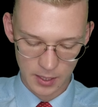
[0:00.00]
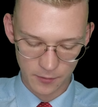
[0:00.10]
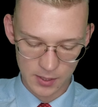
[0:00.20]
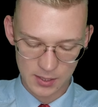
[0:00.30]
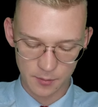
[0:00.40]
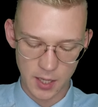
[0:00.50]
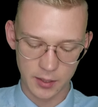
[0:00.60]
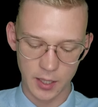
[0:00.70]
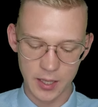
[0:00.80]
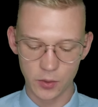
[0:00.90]
given some
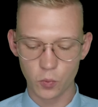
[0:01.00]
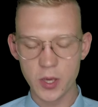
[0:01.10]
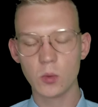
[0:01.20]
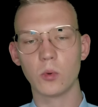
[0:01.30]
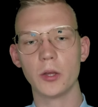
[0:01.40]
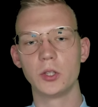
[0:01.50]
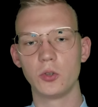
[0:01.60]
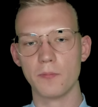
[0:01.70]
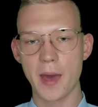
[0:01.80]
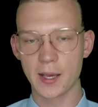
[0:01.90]
data, and we want
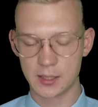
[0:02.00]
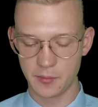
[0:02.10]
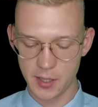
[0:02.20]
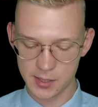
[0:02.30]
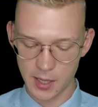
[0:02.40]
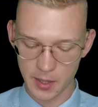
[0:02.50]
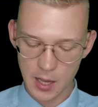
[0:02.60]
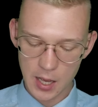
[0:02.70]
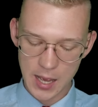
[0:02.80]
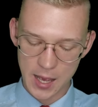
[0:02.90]
to maximize that.
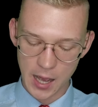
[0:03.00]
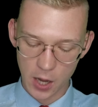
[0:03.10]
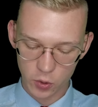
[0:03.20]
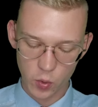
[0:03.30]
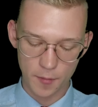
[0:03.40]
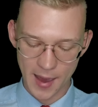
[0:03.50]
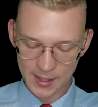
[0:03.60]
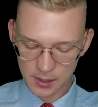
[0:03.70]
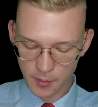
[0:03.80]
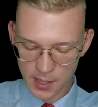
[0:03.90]
How do we
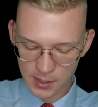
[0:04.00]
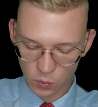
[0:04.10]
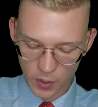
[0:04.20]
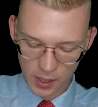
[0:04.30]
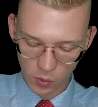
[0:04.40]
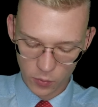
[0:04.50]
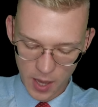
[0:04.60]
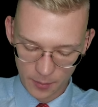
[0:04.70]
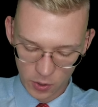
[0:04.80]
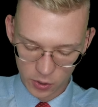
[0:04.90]
maximize it? Well,
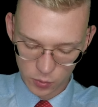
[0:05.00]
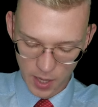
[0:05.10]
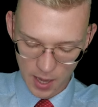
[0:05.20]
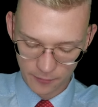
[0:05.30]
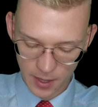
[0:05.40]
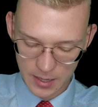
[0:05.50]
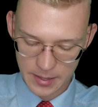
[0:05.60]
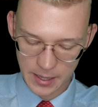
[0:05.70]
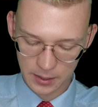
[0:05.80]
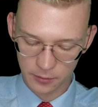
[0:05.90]
we because we have a
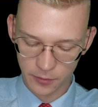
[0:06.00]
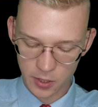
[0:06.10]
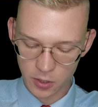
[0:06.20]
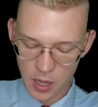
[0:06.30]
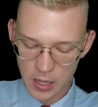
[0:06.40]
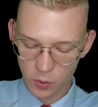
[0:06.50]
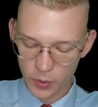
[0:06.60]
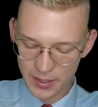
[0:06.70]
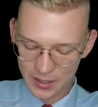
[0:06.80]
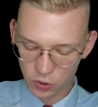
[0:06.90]
negative here,
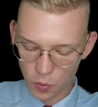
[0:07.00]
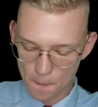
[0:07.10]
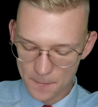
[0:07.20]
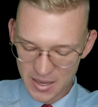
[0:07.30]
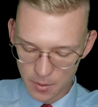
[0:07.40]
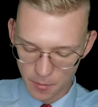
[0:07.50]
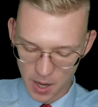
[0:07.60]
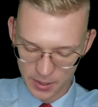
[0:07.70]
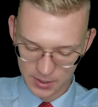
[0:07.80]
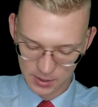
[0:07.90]
we need to
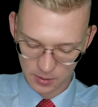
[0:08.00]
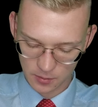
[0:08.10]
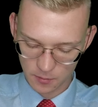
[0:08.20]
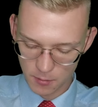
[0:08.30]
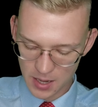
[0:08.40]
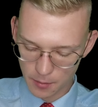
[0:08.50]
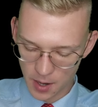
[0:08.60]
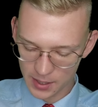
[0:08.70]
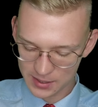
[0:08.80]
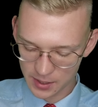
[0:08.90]
minimize
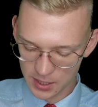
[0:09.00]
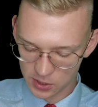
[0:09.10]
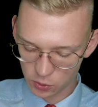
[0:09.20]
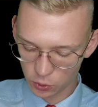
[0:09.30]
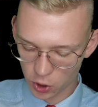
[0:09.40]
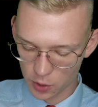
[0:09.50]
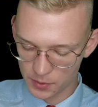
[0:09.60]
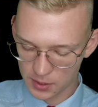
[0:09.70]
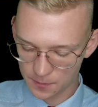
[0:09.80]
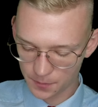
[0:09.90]
minimize these two
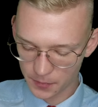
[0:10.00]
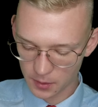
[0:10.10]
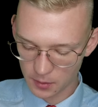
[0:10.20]
terms.